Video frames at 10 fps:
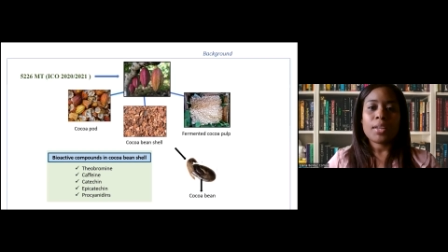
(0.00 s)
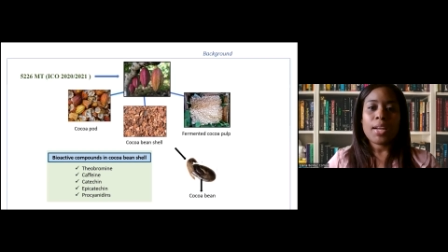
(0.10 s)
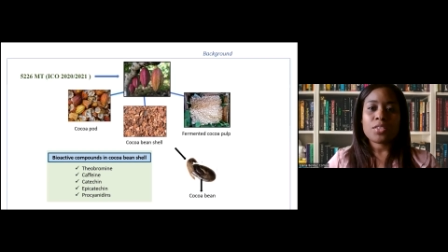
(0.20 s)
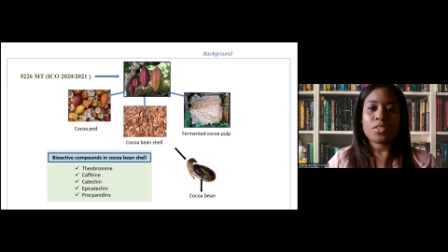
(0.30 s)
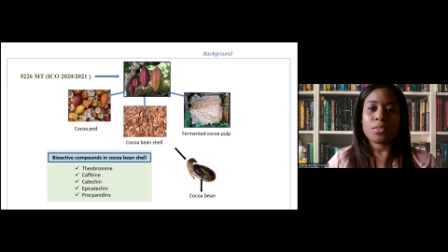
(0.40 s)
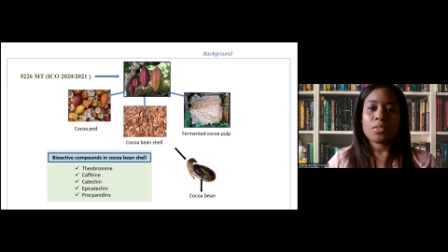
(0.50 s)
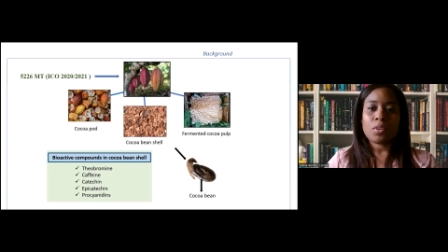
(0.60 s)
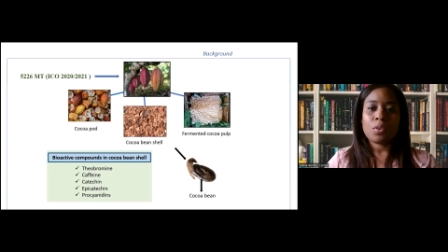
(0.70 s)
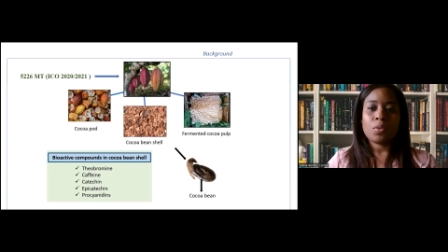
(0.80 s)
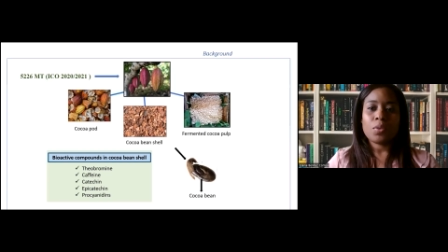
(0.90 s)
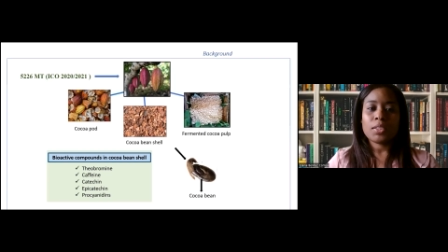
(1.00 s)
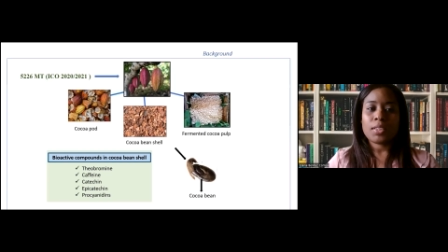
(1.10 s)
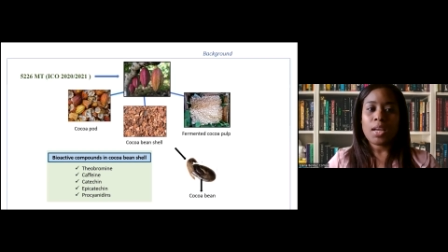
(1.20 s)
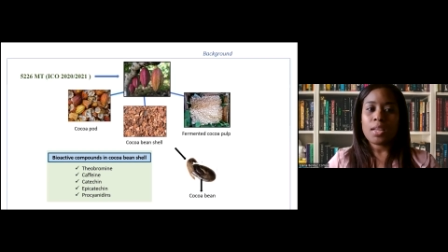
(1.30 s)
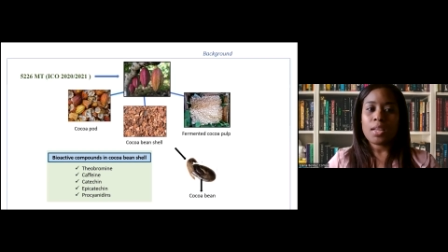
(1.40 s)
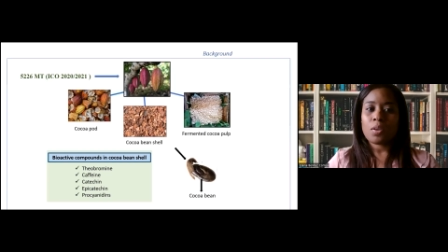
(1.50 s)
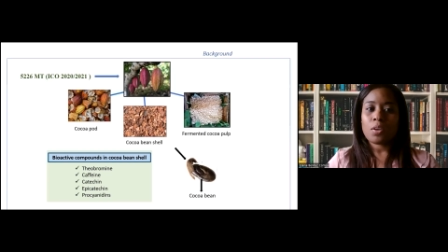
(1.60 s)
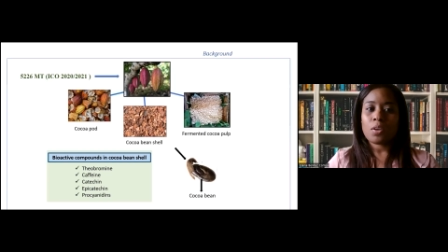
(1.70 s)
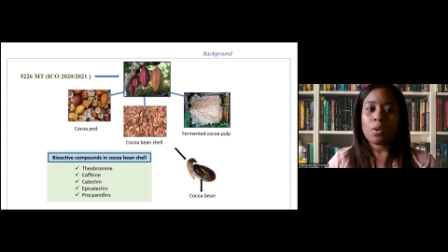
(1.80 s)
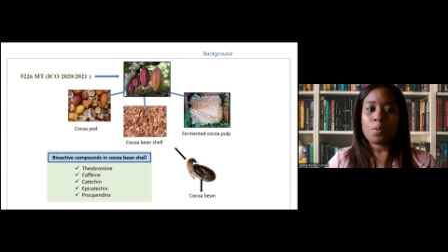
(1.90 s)
reactions occur inside
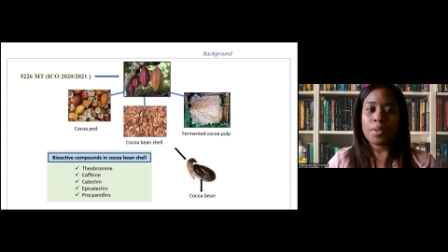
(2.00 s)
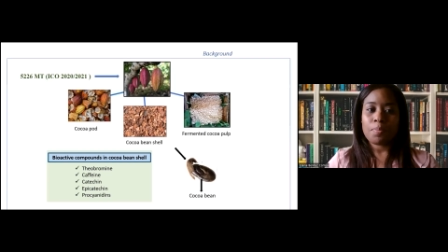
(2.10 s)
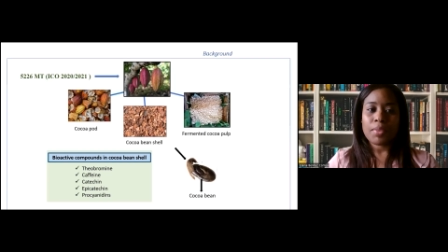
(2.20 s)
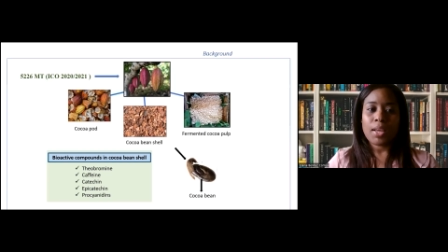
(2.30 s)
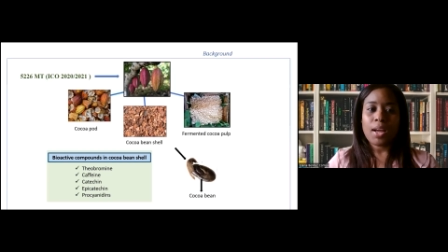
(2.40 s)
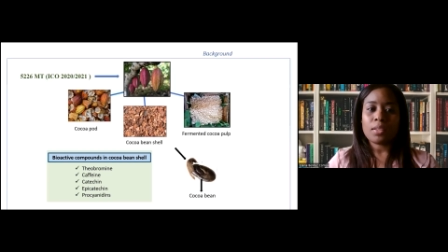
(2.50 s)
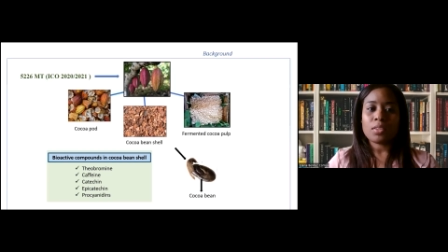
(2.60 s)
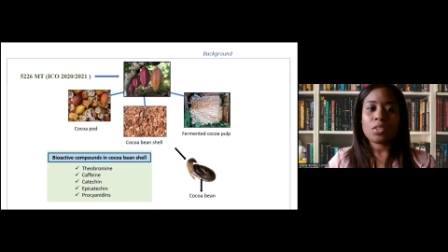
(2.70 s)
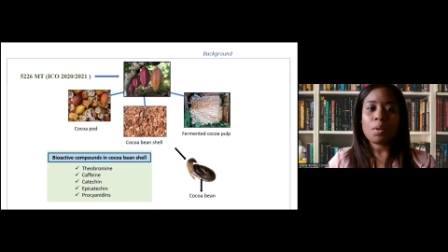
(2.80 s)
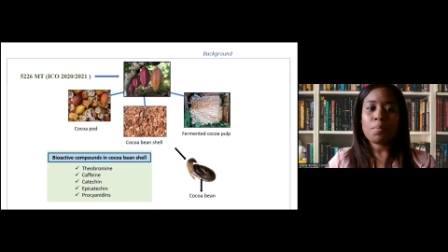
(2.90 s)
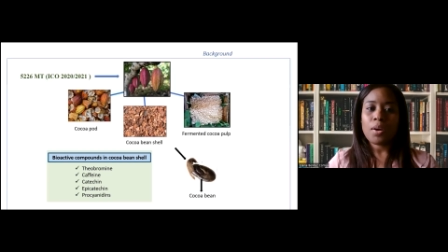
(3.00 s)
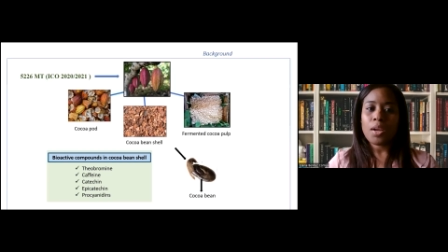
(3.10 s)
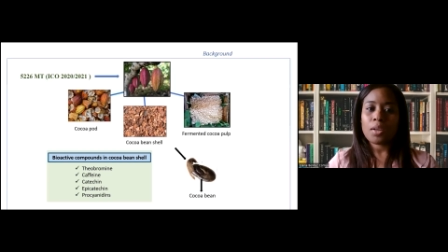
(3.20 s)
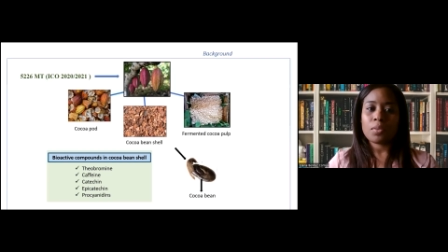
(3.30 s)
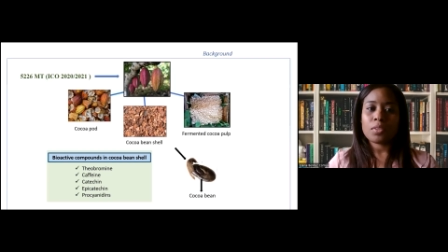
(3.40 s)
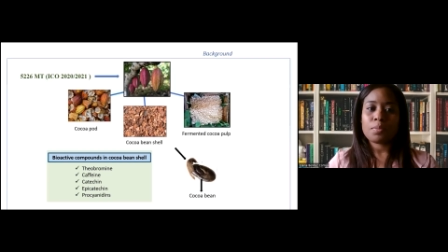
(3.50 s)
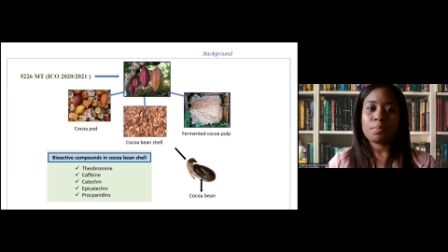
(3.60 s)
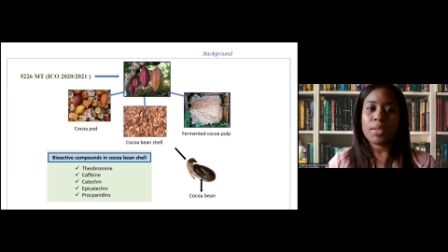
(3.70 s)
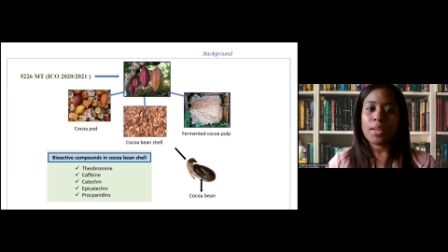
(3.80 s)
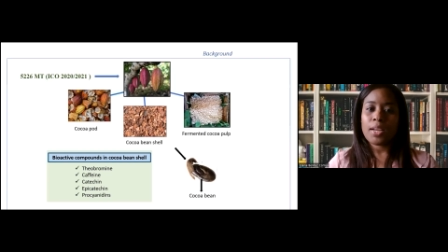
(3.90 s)
cocoa bean and some molecules
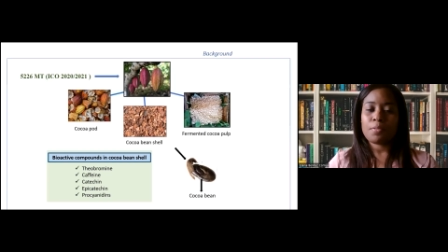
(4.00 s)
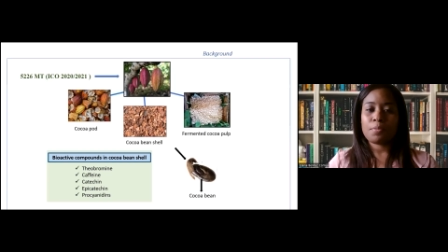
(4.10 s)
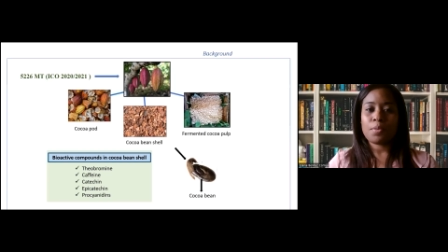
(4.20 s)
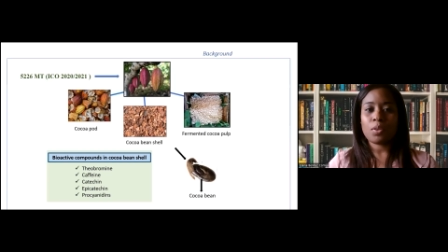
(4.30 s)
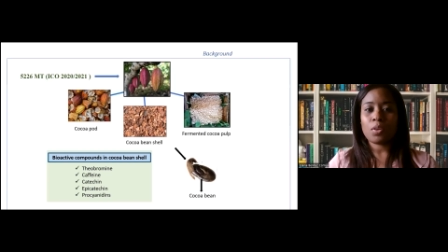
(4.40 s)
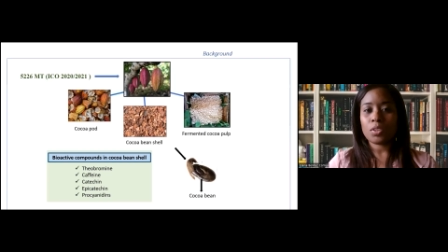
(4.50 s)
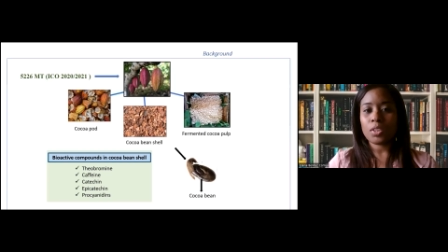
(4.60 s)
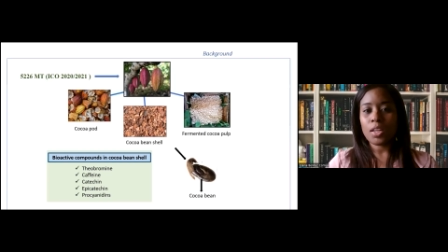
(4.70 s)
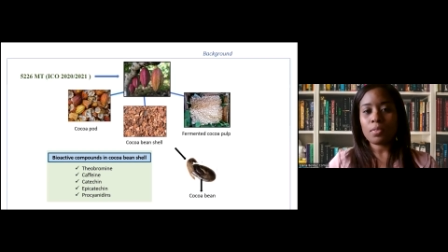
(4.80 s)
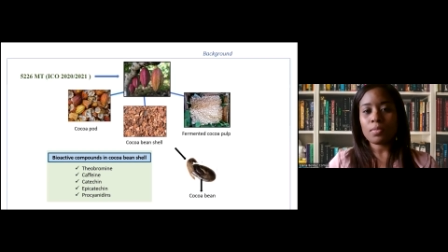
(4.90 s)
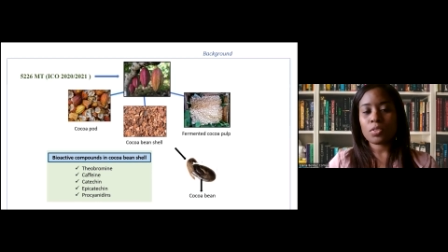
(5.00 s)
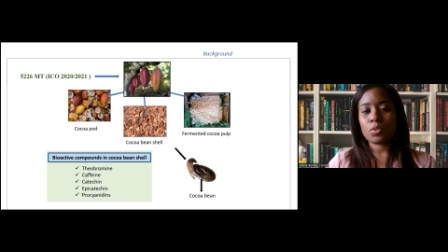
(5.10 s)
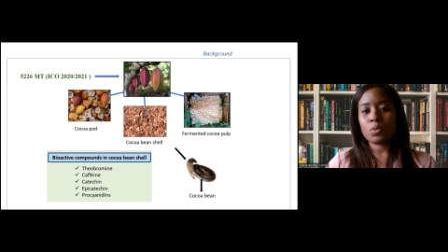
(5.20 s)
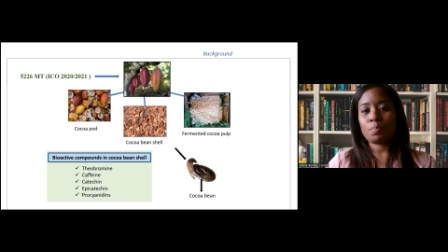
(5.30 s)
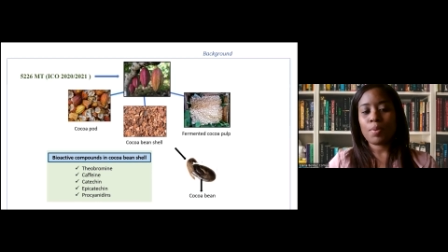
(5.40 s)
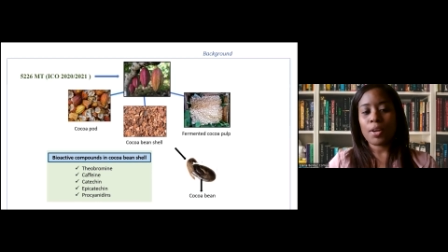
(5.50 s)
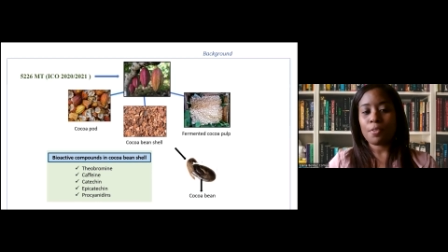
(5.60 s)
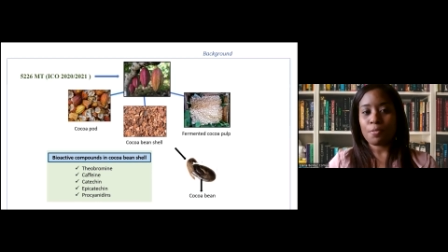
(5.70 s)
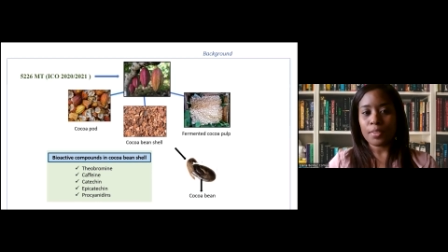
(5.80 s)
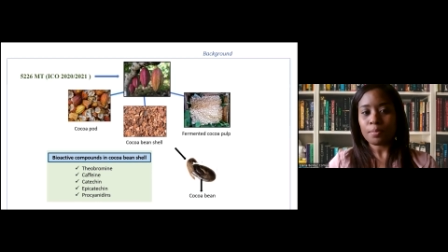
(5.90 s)
migrate from cotyledon to
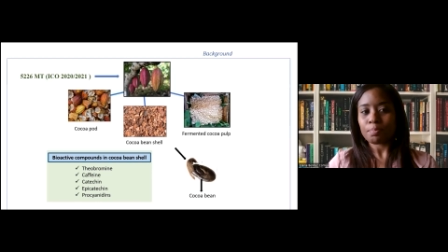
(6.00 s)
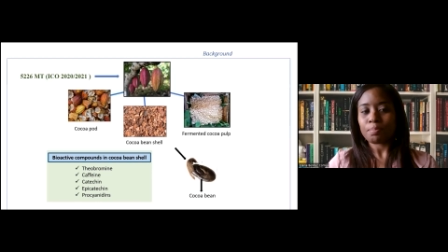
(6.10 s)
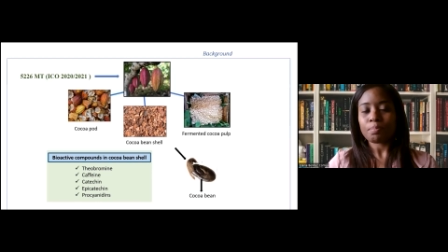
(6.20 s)
periphery.